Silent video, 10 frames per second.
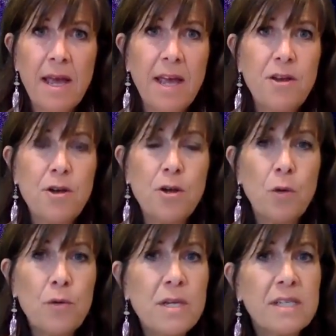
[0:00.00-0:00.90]
and
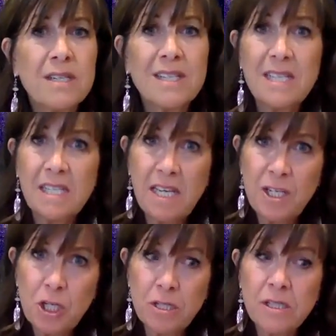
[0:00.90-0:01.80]
notice the
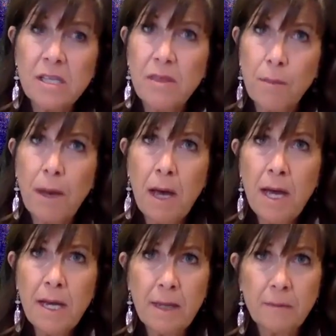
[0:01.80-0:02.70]
sensations in the
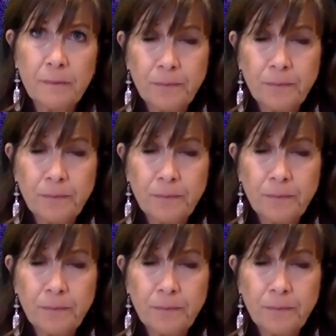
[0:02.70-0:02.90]
body.